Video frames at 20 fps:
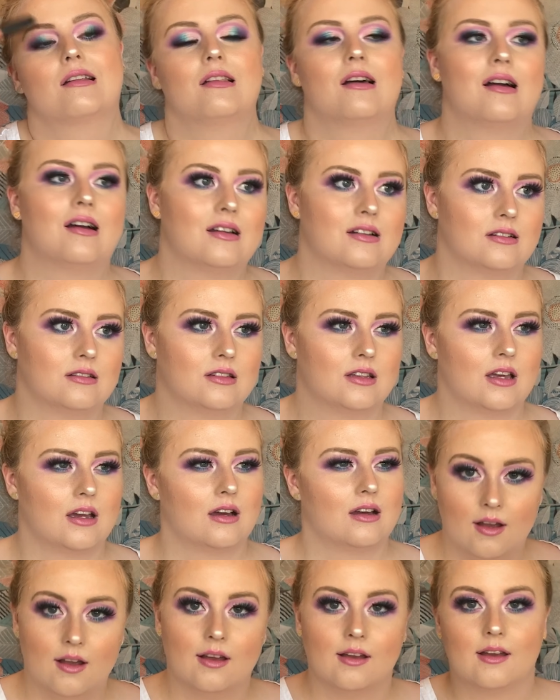glide on the eye
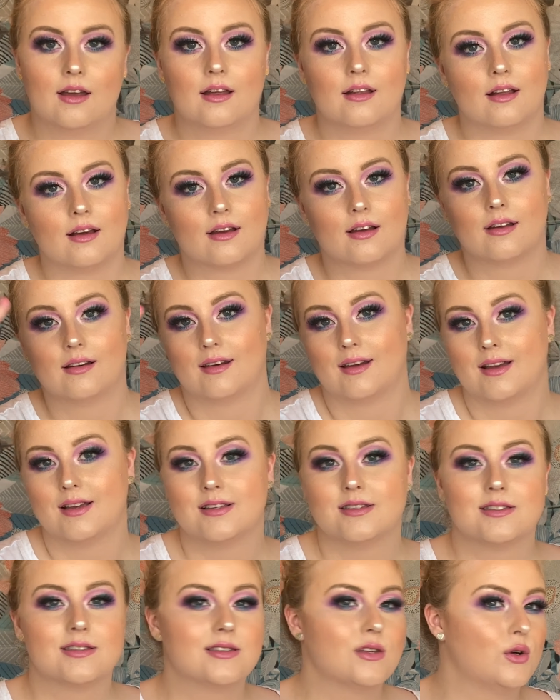and get like a
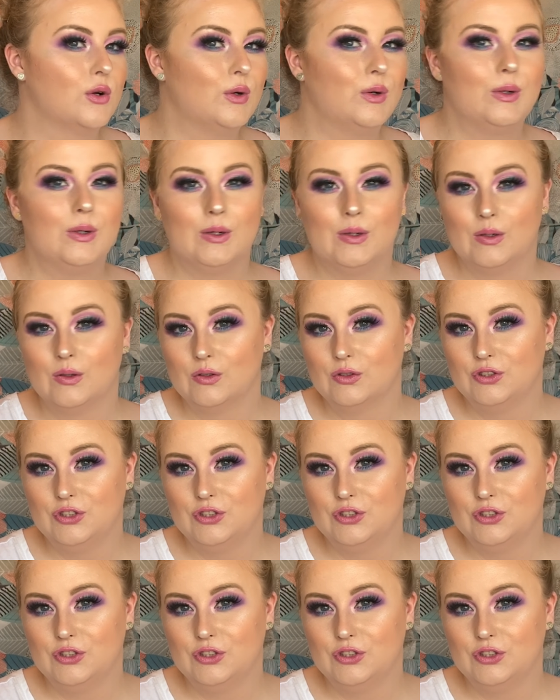nice subtle